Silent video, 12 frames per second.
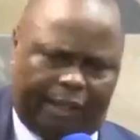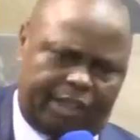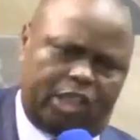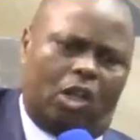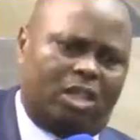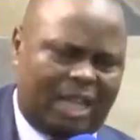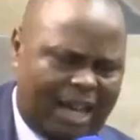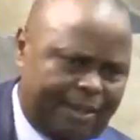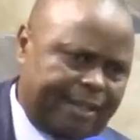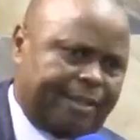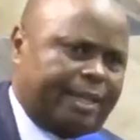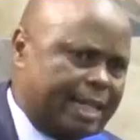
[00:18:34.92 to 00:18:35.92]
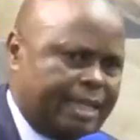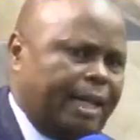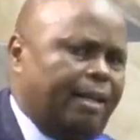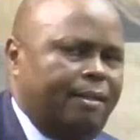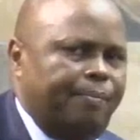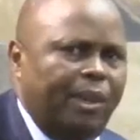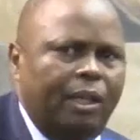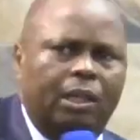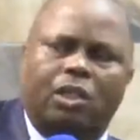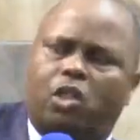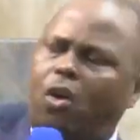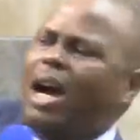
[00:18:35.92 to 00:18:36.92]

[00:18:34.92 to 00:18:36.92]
is not at the center. So